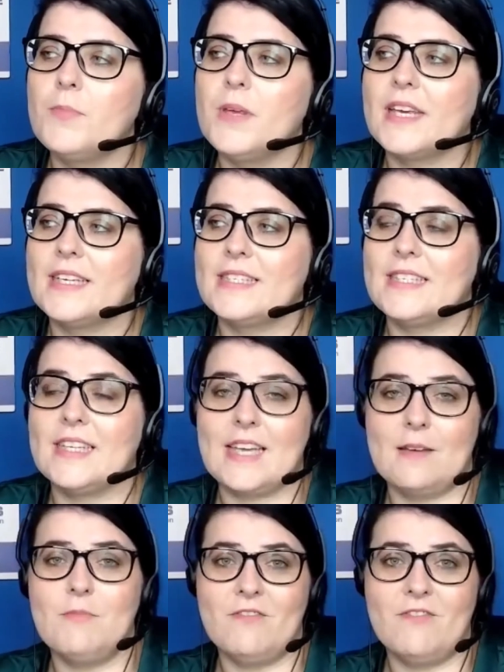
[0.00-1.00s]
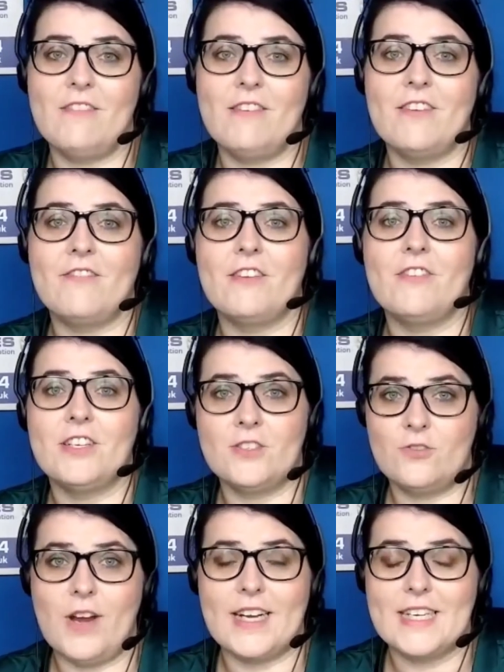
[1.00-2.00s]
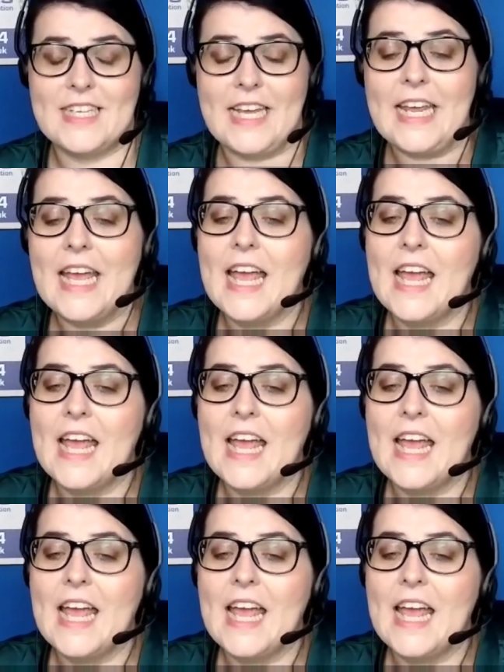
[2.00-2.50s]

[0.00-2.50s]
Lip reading: because it can be very distracting.